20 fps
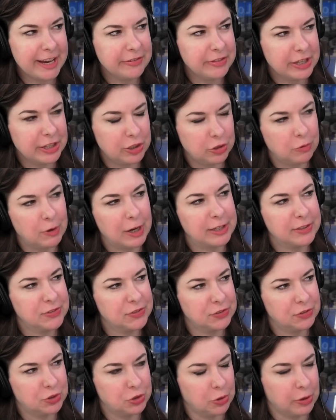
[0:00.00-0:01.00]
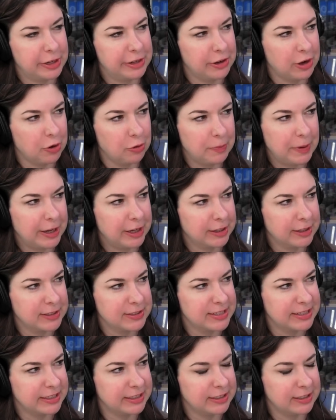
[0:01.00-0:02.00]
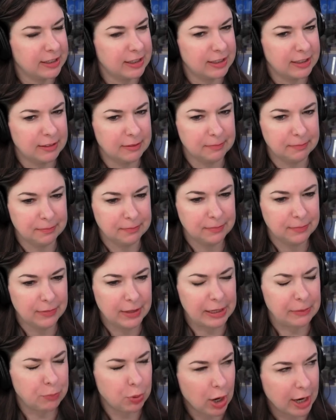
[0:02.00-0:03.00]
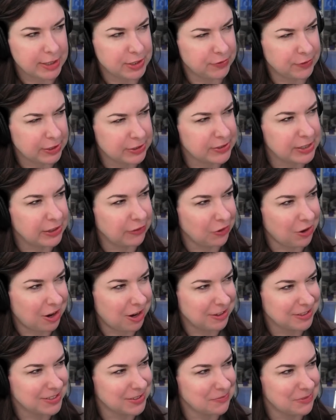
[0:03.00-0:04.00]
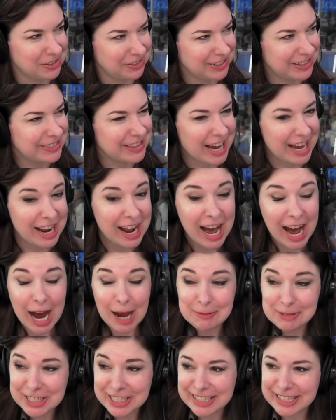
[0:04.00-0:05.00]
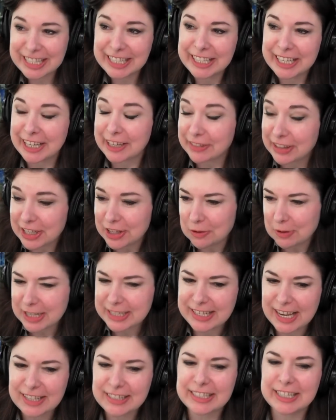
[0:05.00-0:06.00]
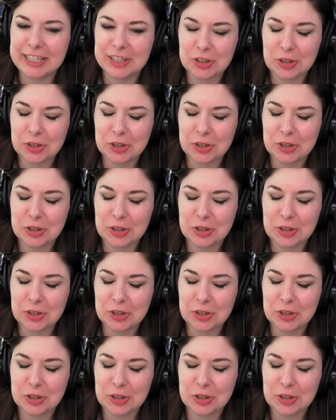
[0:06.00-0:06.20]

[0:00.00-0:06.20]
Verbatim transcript: can't the U.S. join OPEC? Is it um, like price fixing law, something like that? I'm just thinking the U.S. has an